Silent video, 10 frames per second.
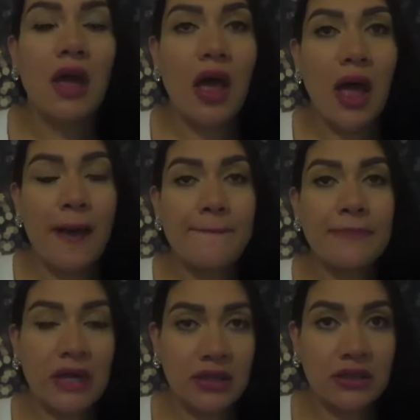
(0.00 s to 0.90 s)
um,
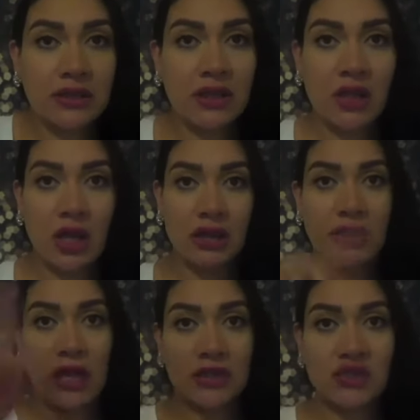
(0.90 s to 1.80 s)
button
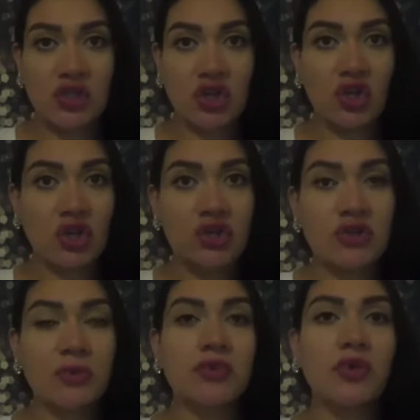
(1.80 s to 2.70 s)
next to your
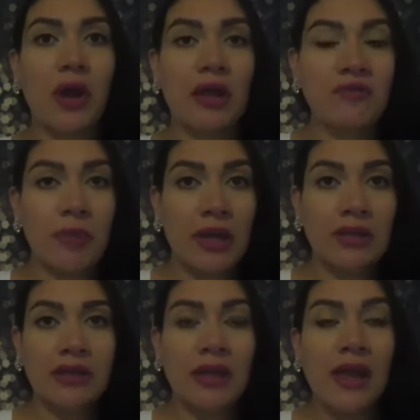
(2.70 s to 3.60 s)
subscribe
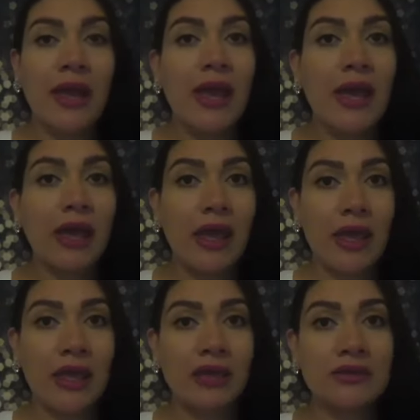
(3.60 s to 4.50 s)
button
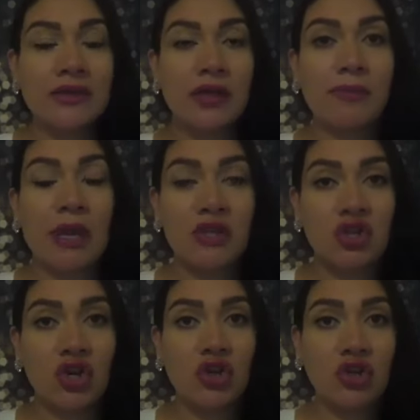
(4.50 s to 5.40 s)
and make
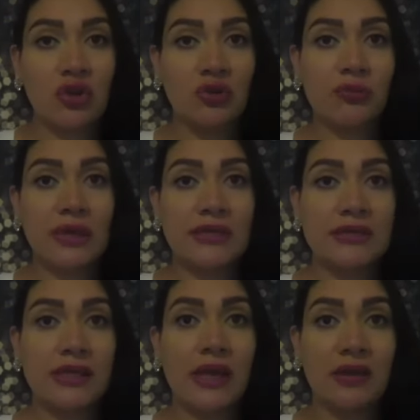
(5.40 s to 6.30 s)
sure you don't
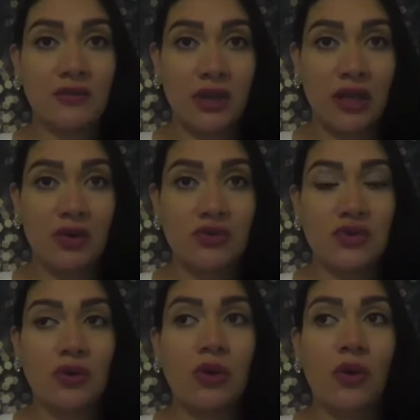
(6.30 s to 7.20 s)
miss a video
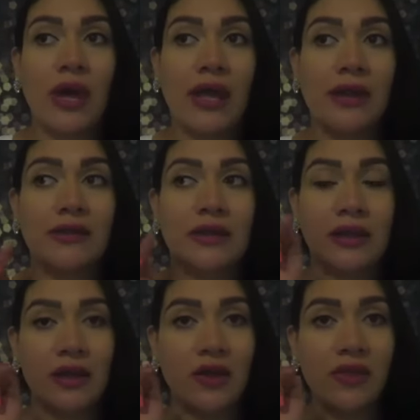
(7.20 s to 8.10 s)
so go ahead and
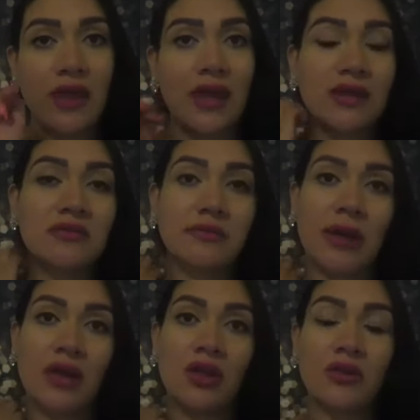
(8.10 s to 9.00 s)
click on that
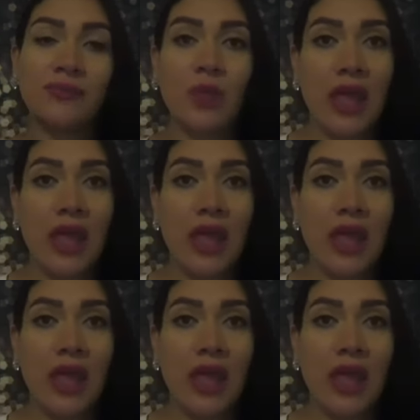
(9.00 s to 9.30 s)
bell